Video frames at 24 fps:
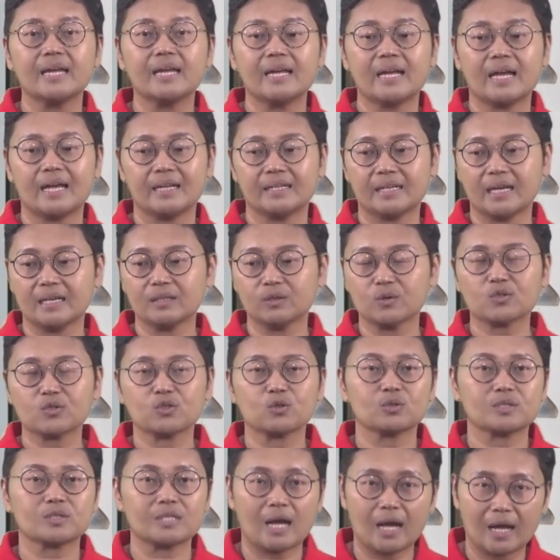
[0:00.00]
And then
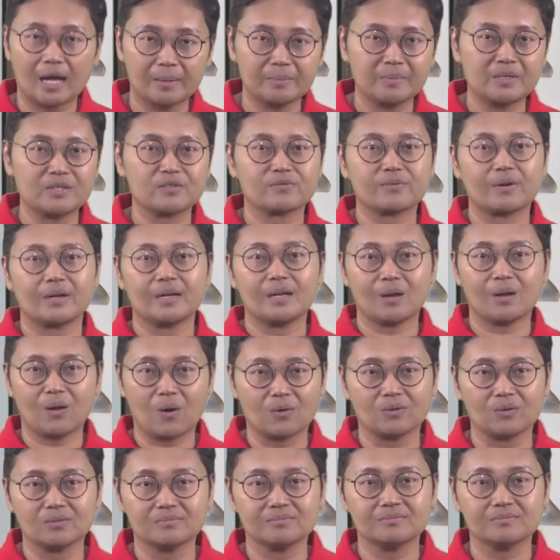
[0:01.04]
also time is very
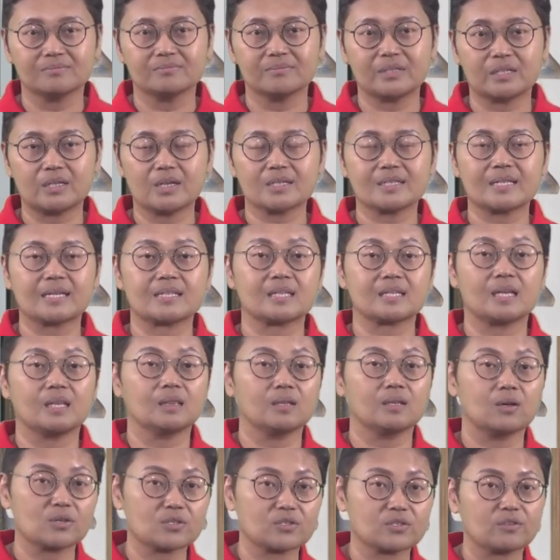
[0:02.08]
long because there's a
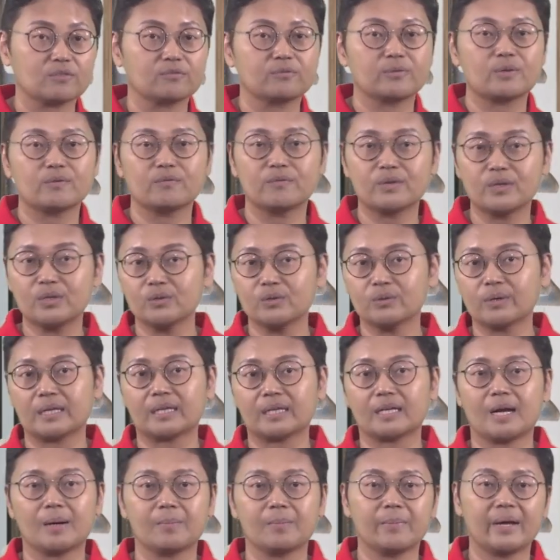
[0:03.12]
lots of review and
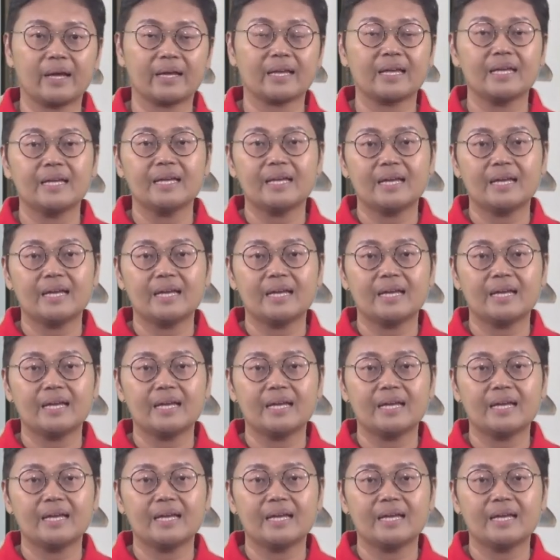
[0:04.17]
comeback,